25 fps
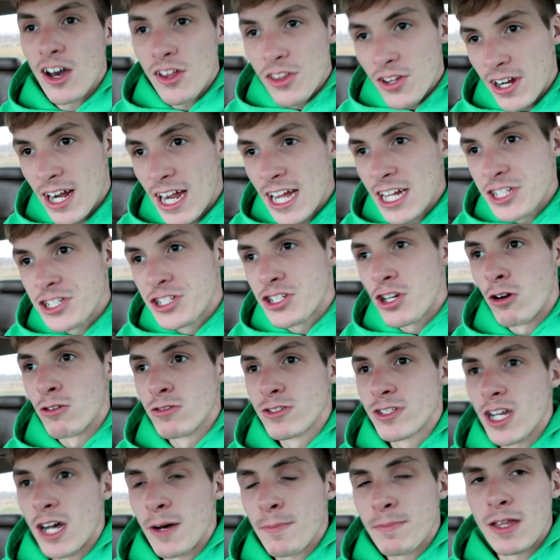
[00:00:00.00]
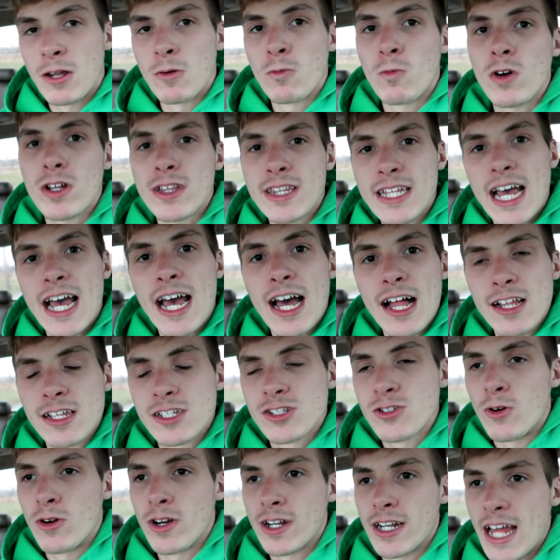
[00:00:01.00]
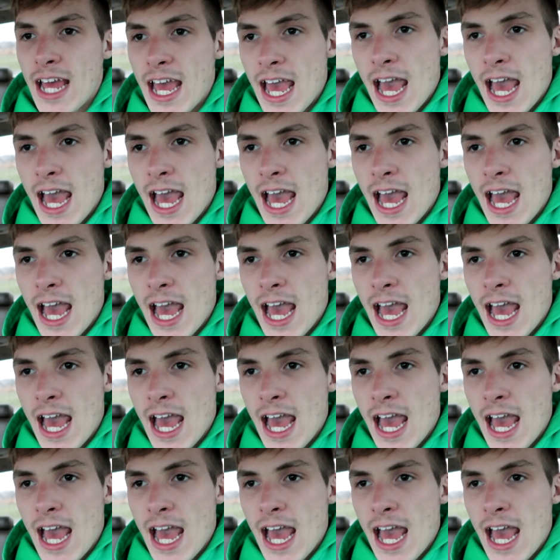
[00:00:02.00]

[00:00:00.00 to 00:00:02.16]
other guy shows up then what the hell is going to